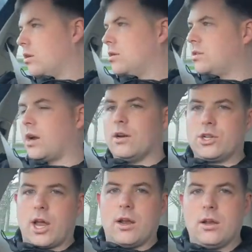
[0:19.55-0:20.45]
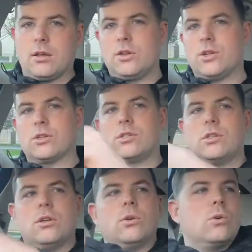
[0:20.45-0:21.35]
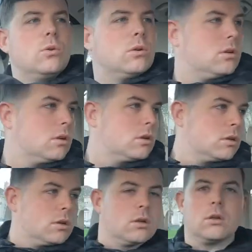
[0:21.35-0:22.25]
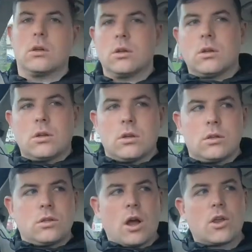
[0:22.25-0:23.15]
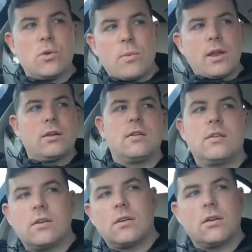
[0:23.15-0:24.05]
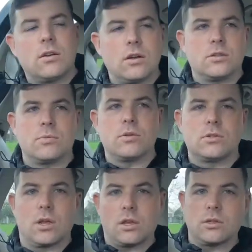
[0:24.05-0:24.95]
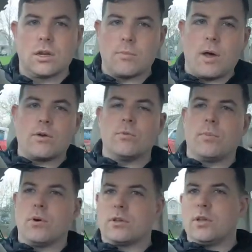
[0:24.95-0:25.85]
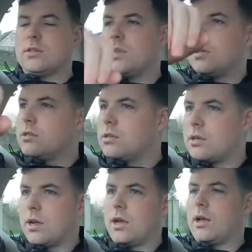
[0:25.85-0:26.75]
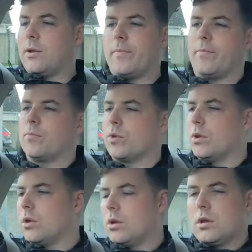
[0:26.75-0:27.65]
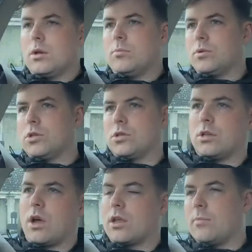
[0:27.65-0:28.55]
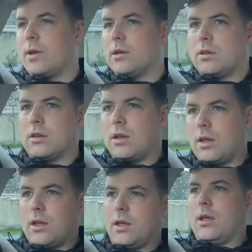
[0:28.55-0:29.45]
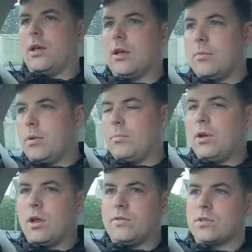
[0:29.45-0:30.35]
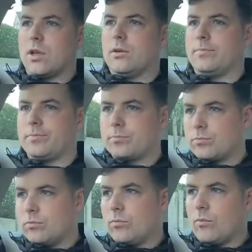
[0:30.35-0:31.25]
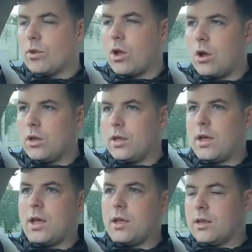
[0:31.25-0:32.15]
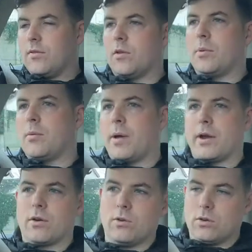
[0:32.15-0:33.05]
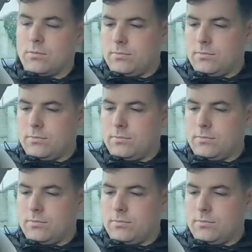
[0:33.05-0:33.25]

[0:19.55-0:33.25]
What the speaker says: starting a channel just to document, I suppose it's like a modern book these days, but just to document a bit of my lifestyle. I give you a bit of background.